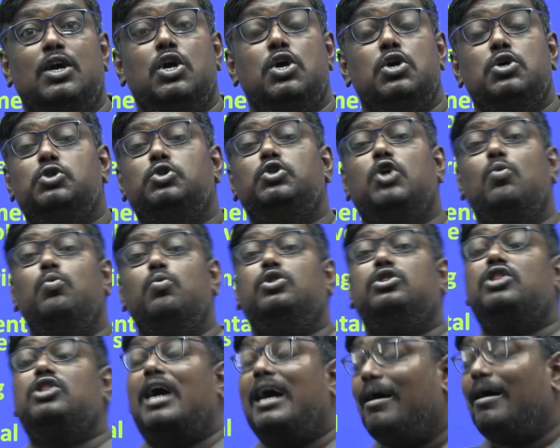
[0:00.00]
So,
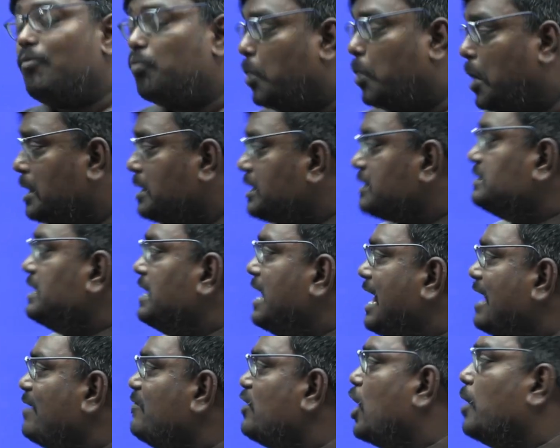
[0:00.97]
what does an
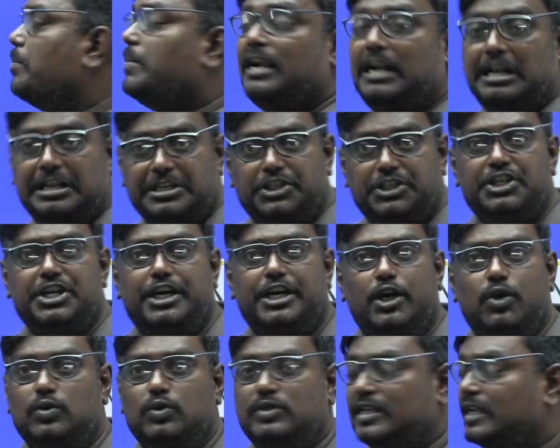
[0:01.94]
environmental engineer do
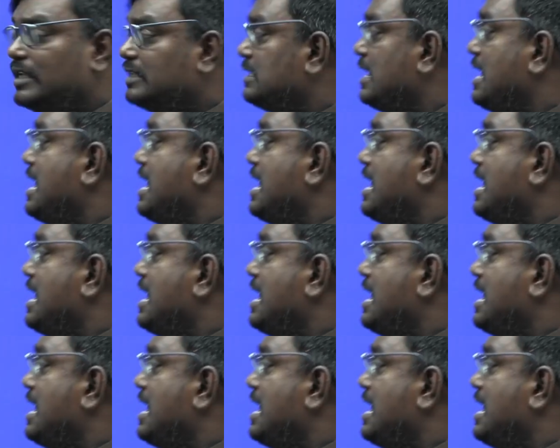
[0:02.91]
is,